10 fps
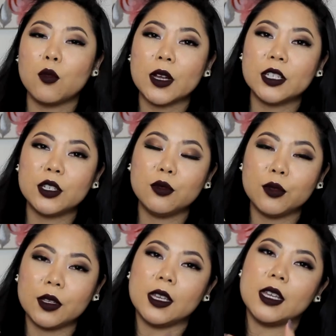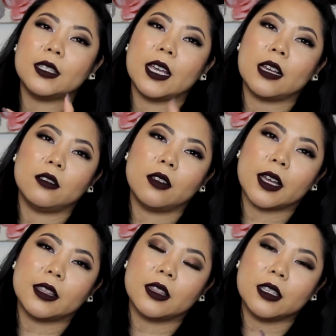Once you really take a look
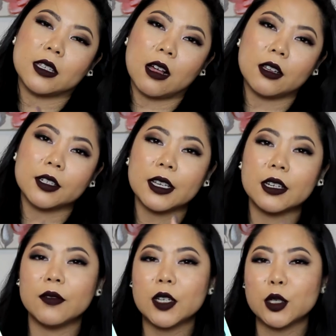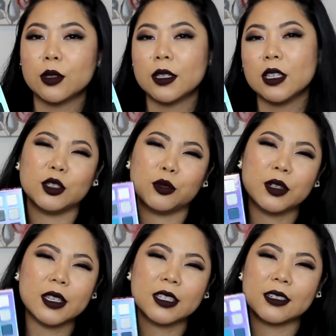at these colors individually, you'll
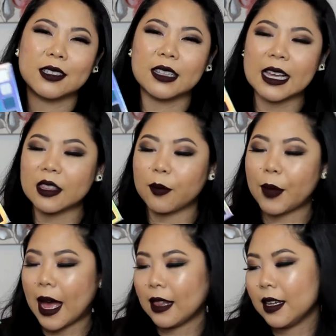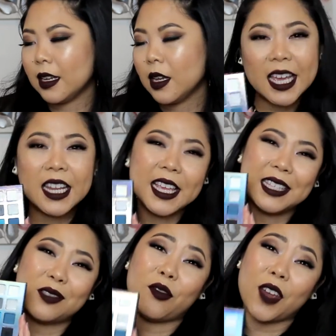really start to like the palette. It
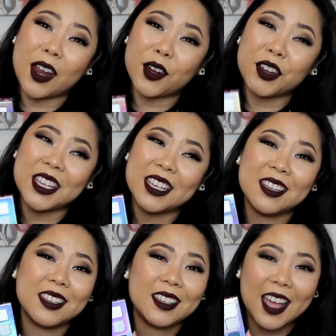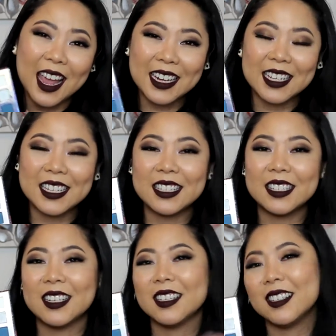is very
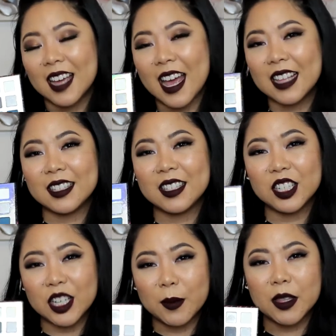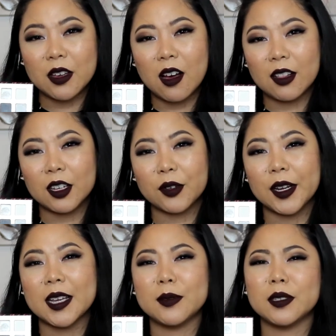eighties, hence Jem and the
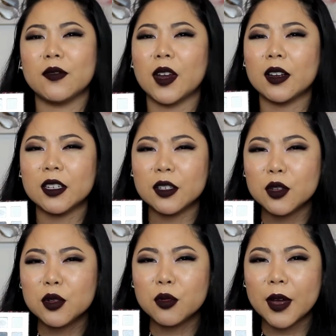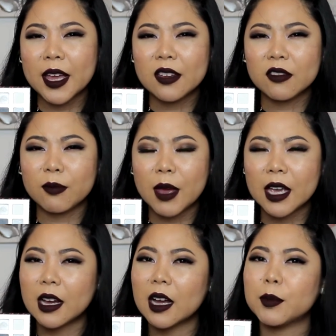Holograms, very new wave
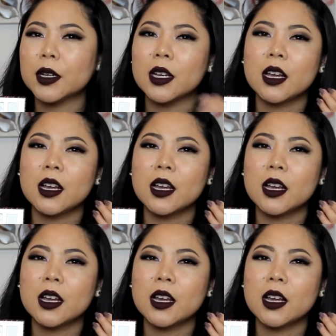makeup,